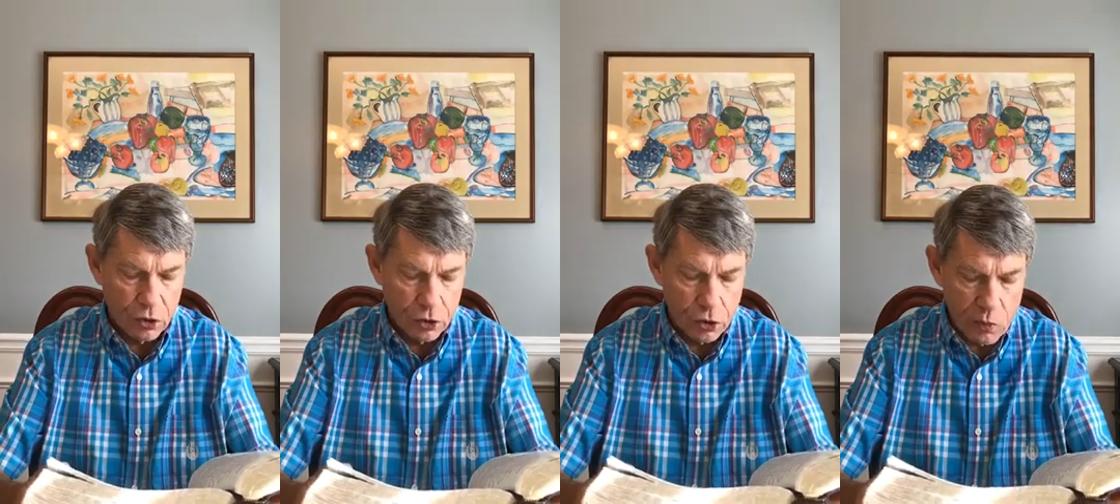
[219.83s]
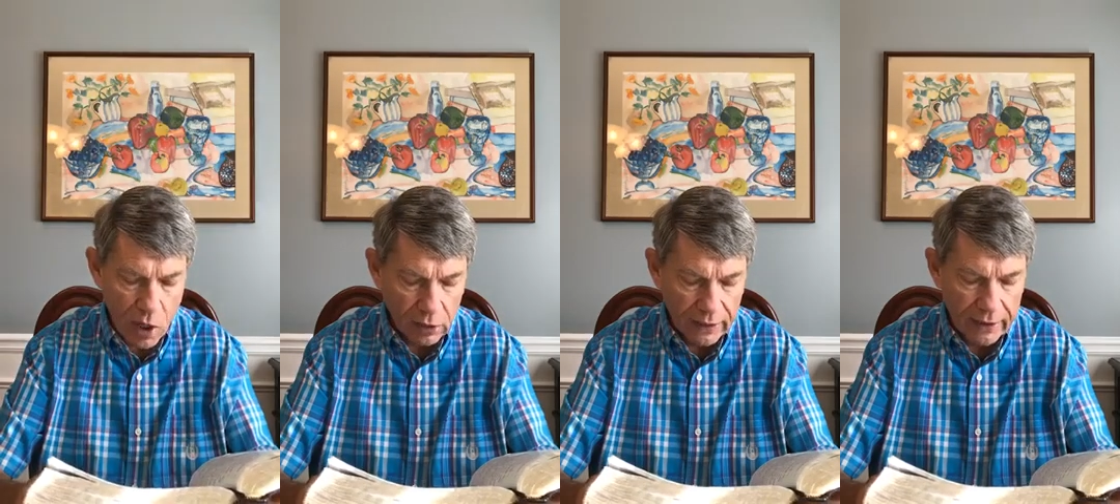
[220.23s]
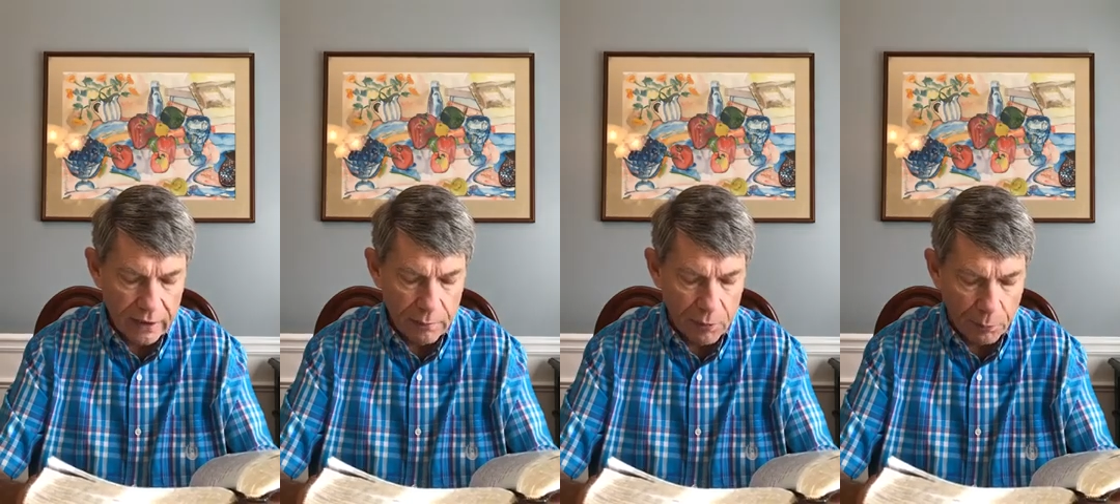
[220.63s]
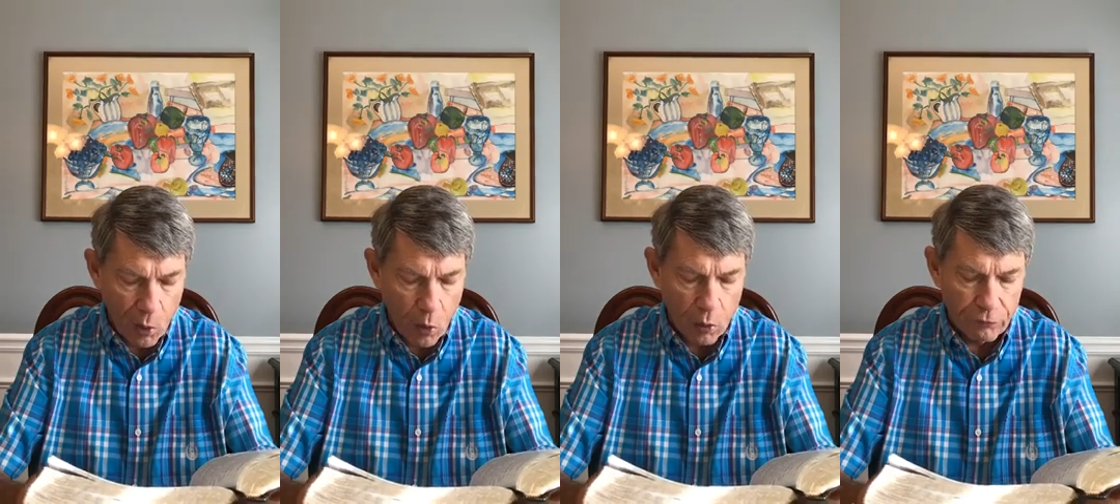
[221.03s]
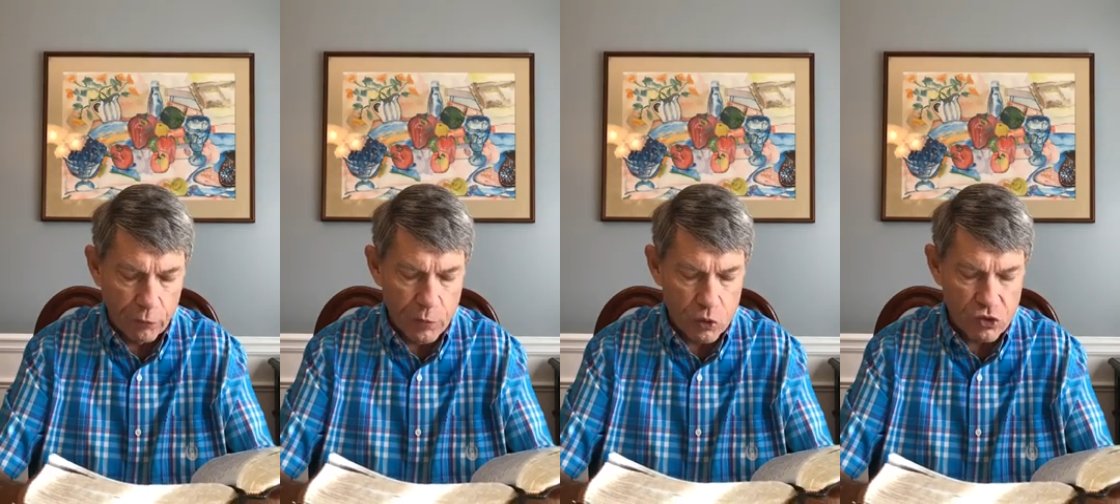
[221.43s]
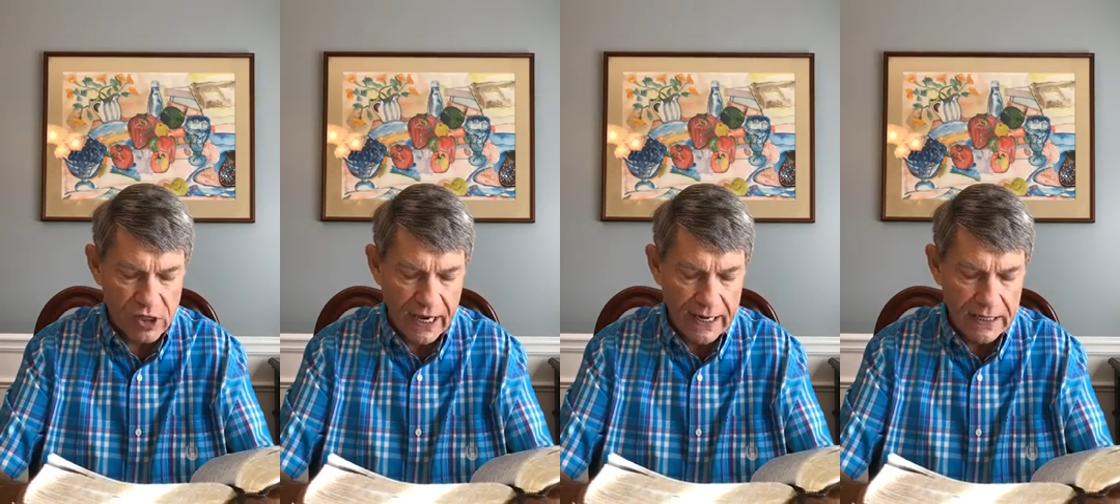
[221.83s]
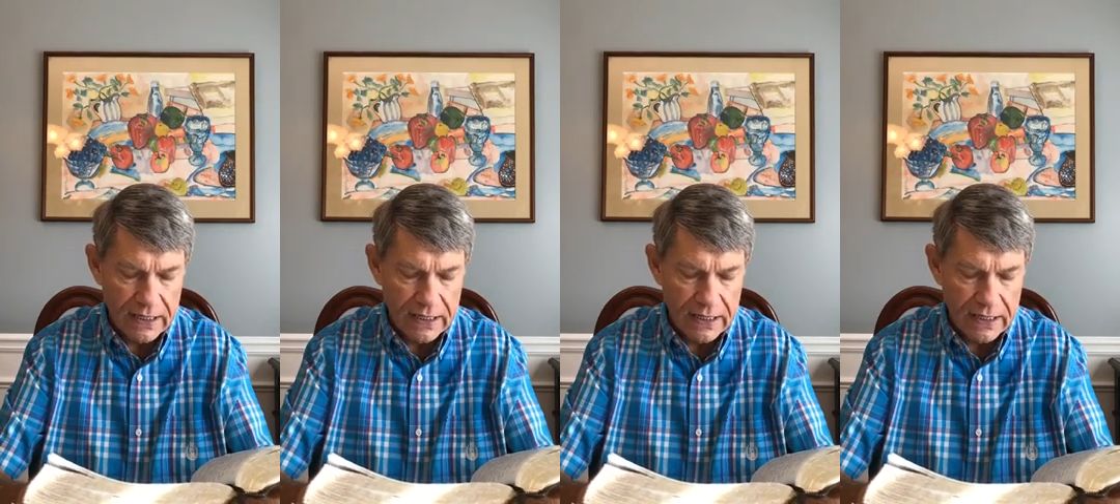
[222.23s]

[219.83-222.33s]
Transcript: Do not let them depart from your sight.